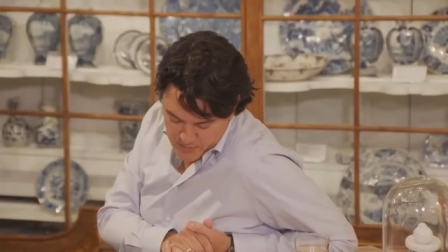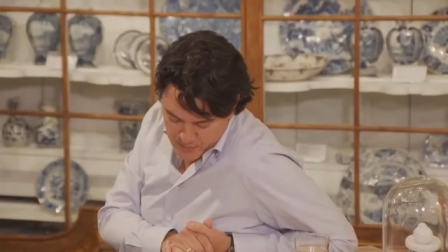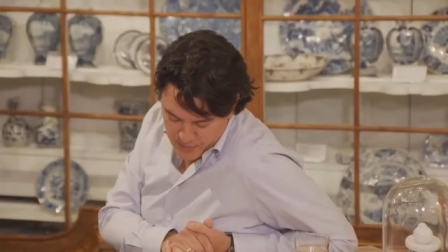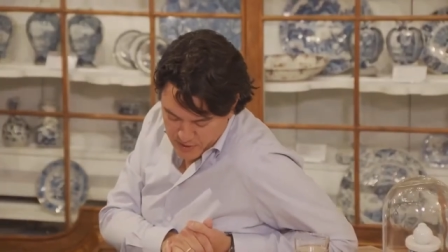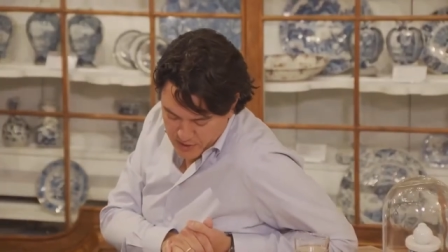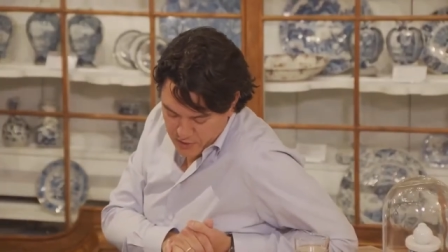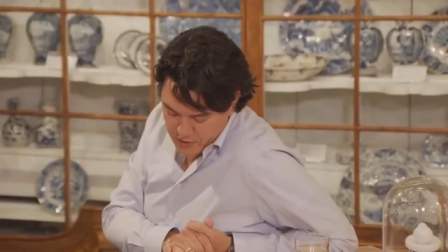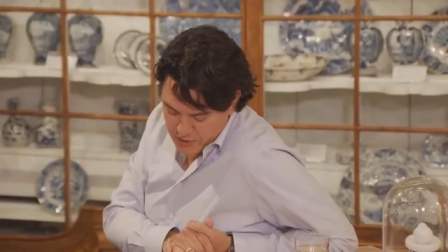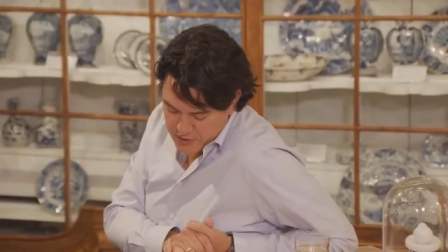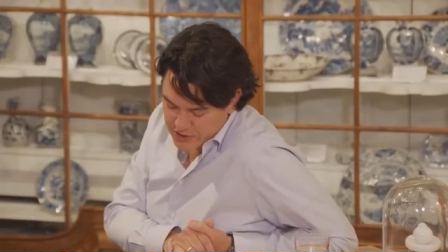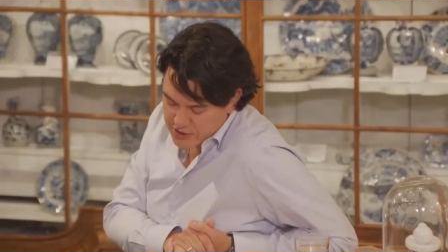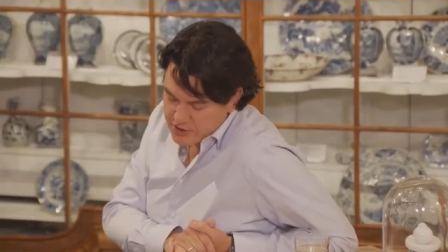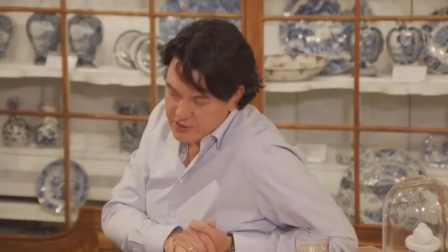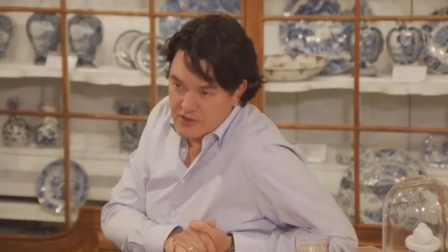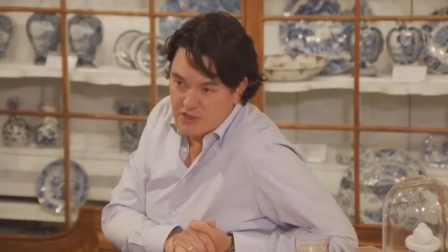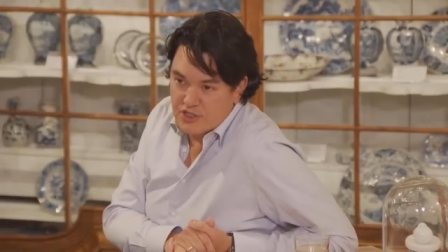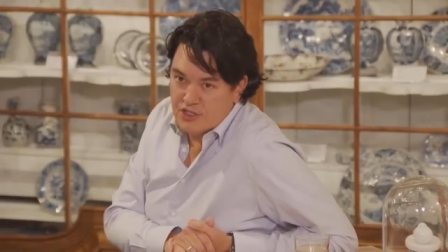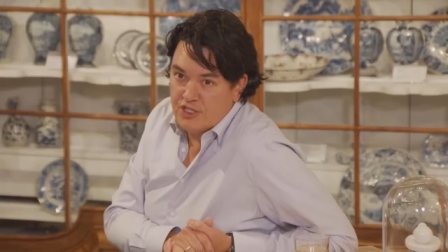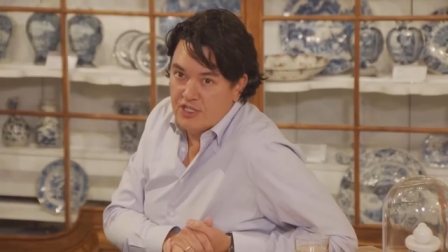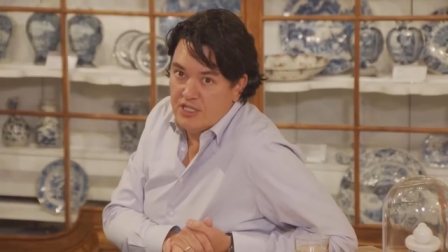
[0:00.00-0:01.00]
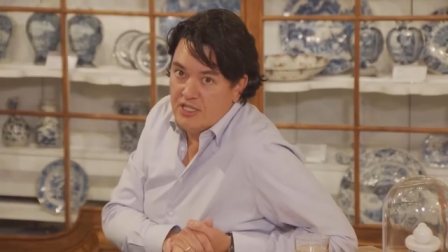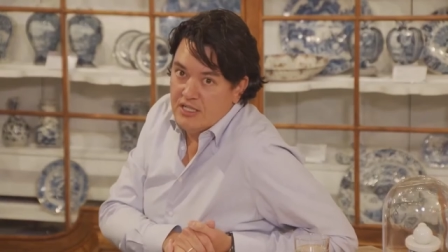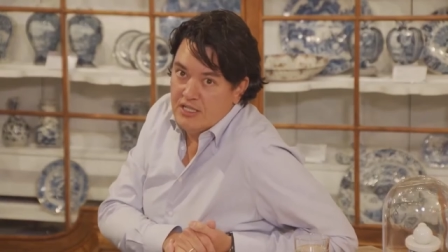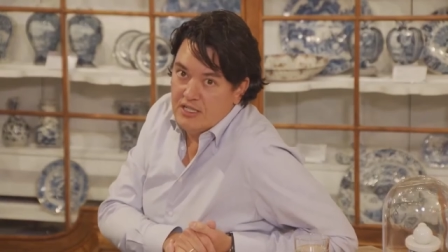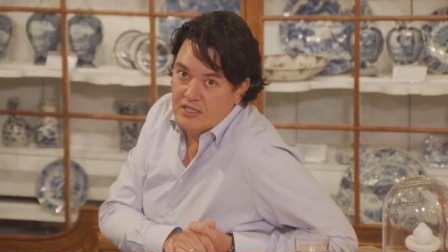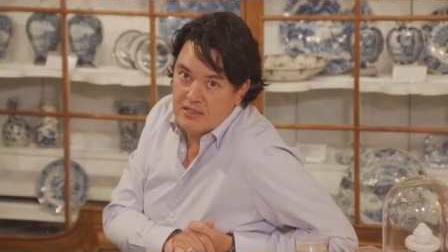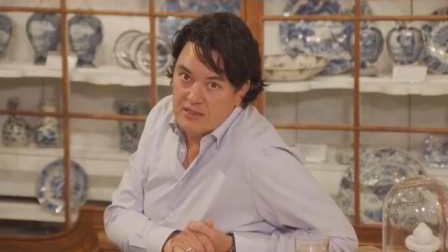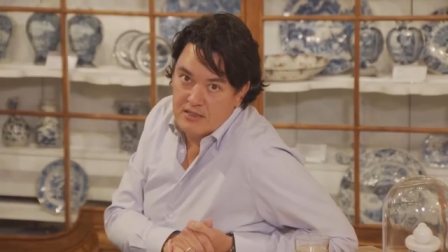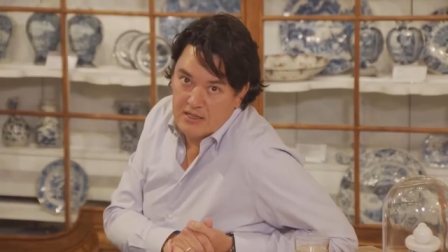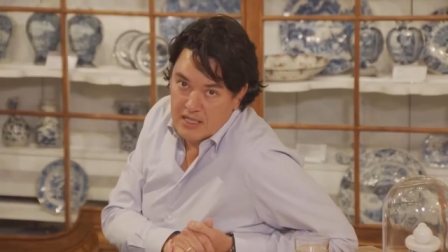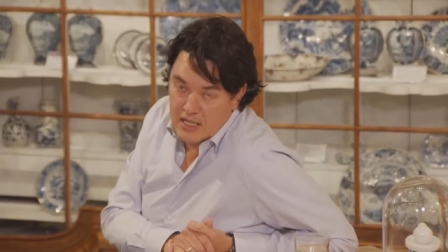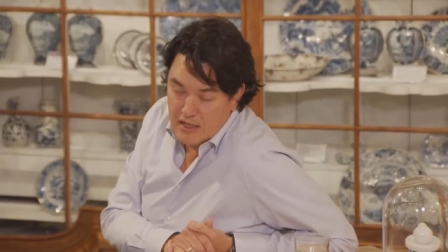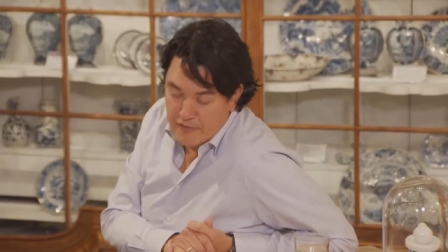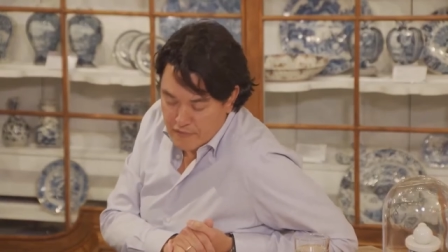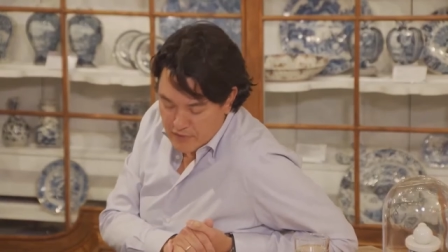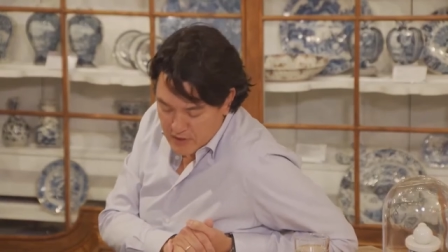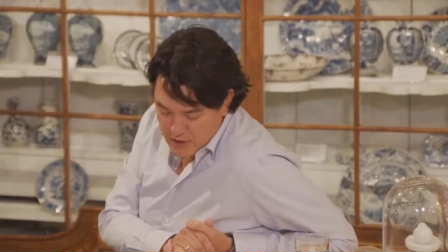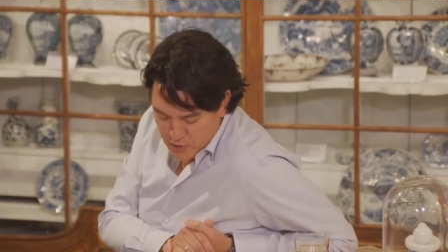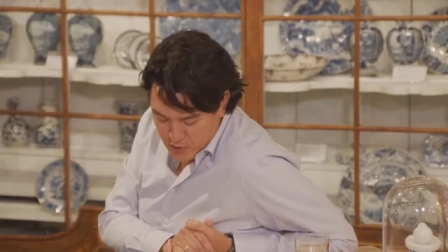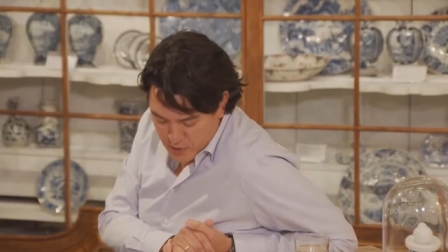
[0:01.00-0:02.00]
because she gave
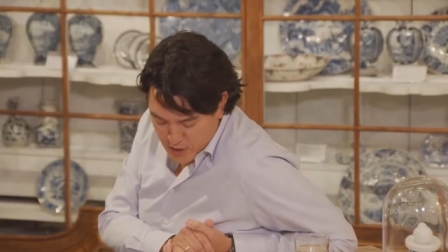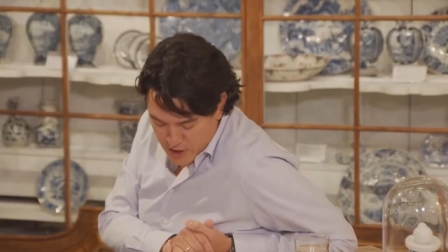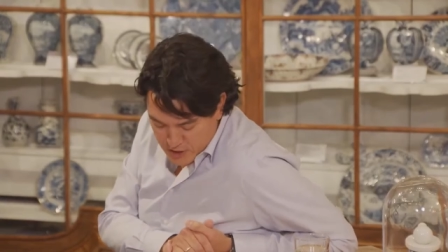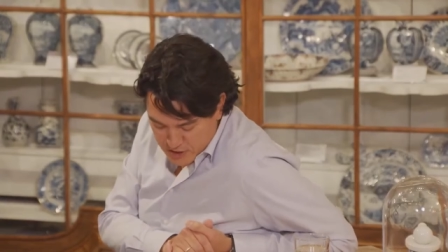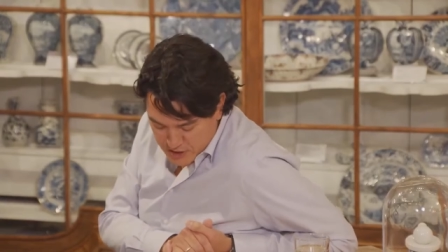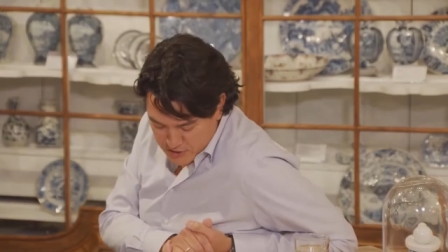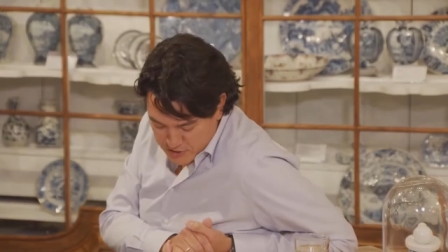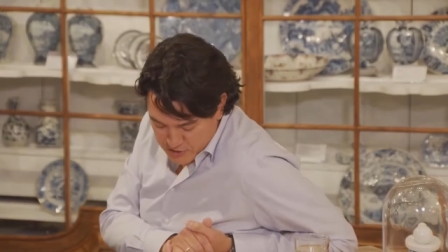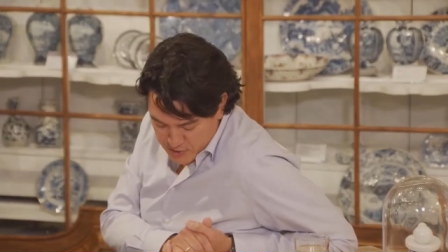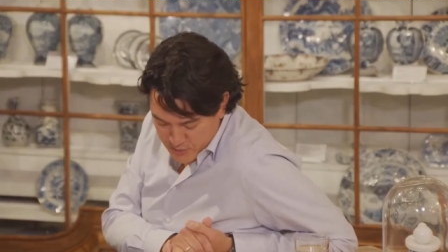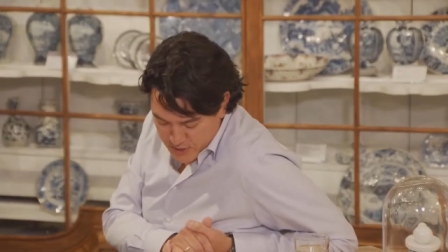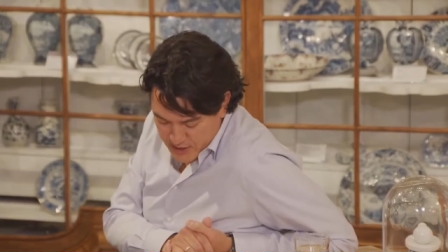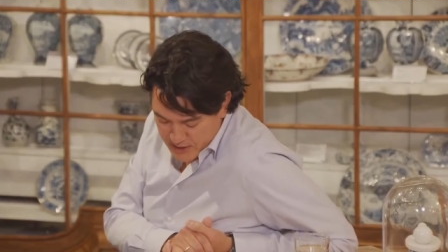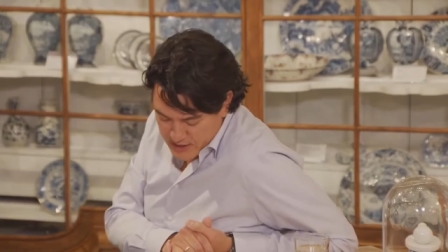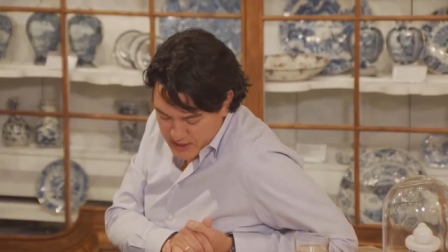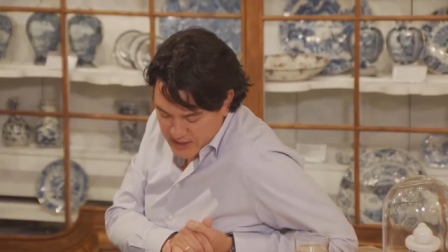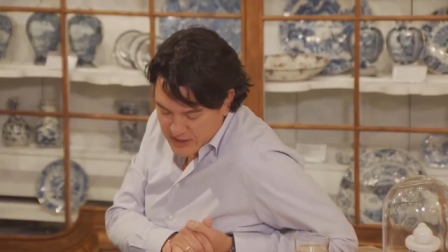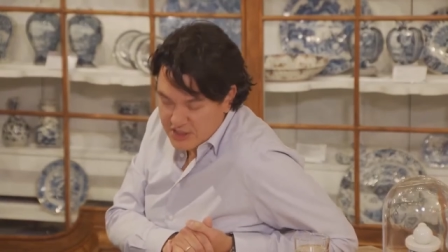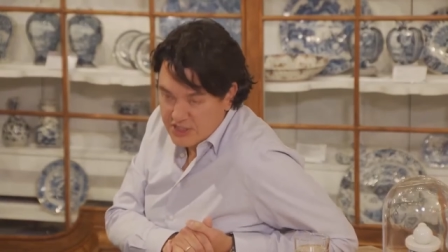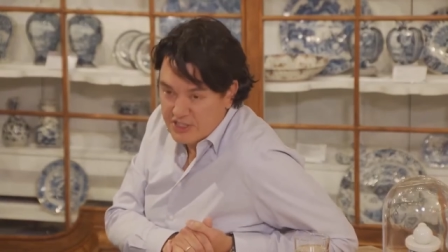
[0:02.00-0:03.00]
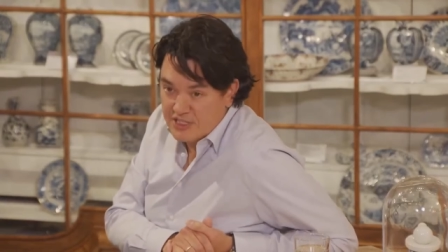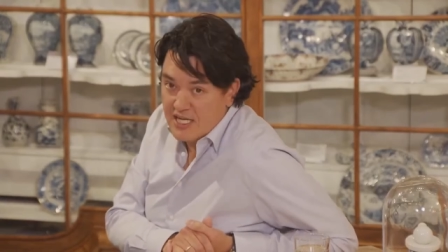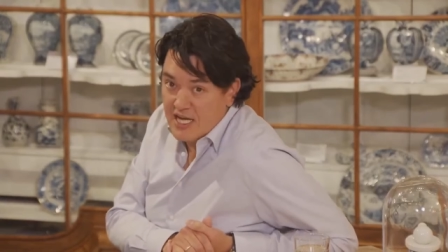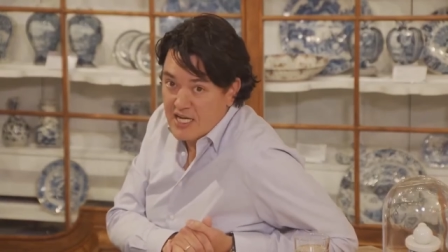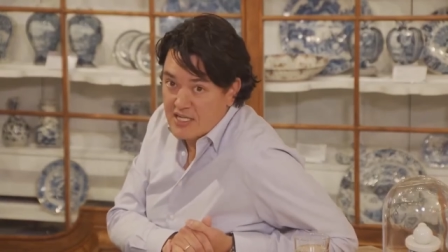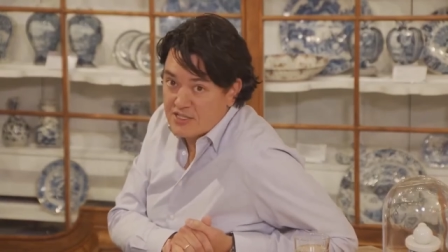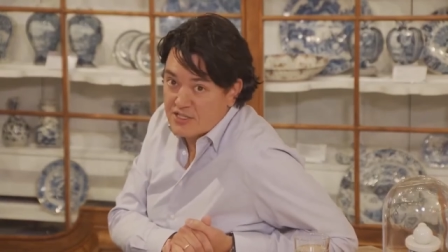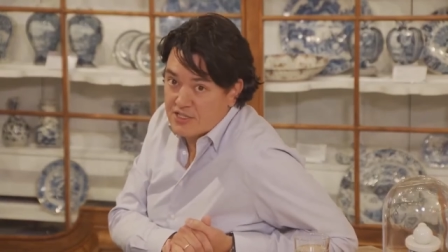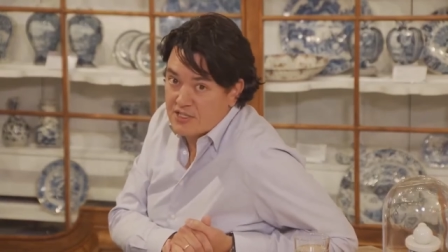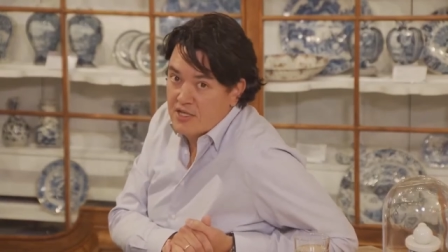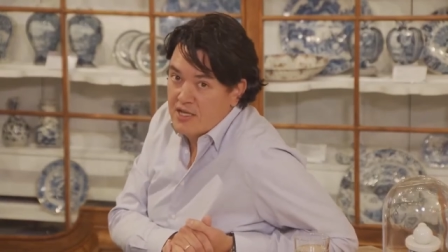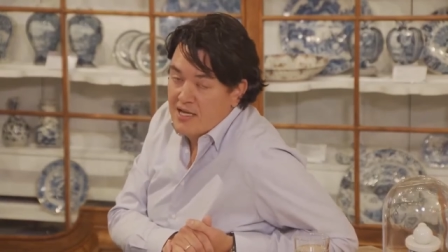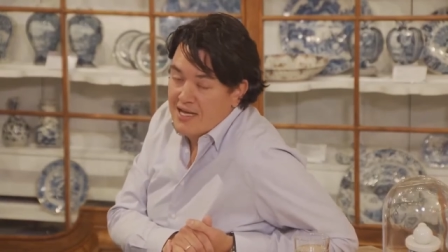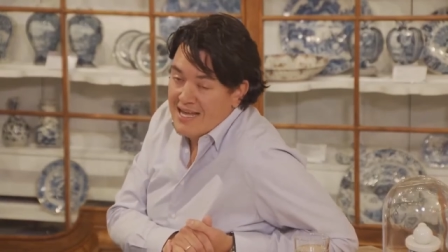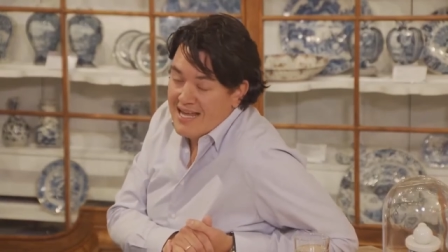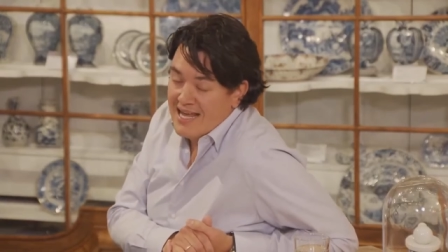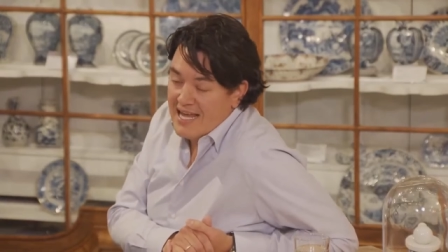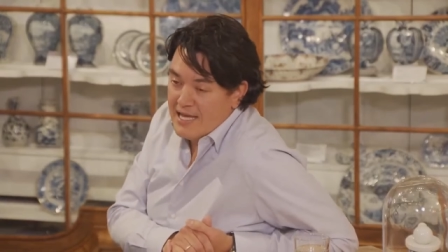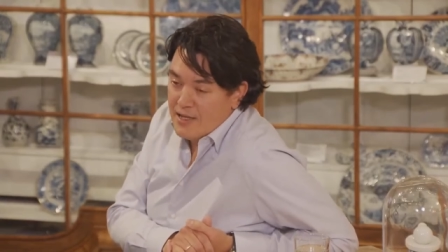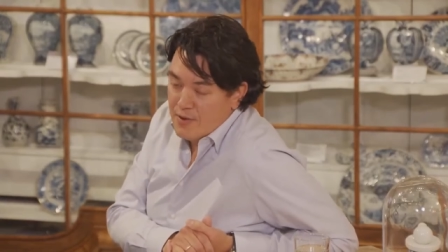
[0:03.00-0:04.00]
a little answer to it and she says
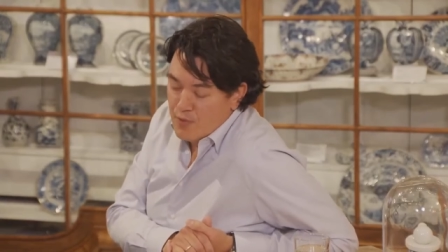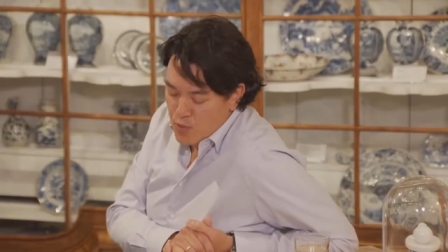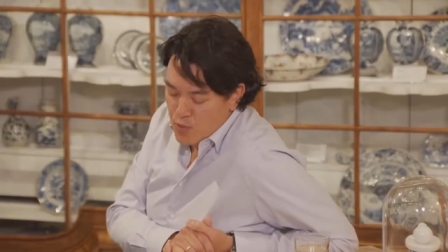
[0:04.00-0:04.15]
a